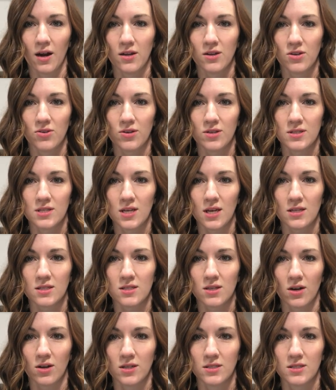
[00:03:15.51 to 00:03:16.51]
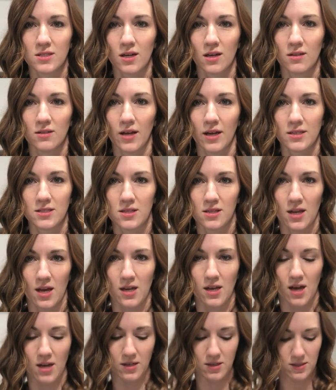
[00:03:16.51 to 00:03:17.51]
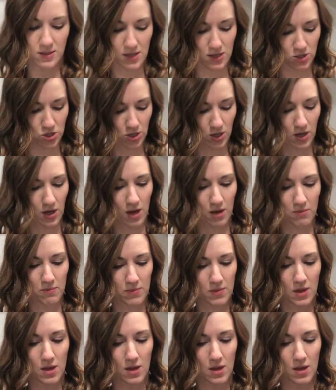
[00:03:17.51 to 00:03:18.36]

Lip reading: and you can see it starting to collect in that condensation cup.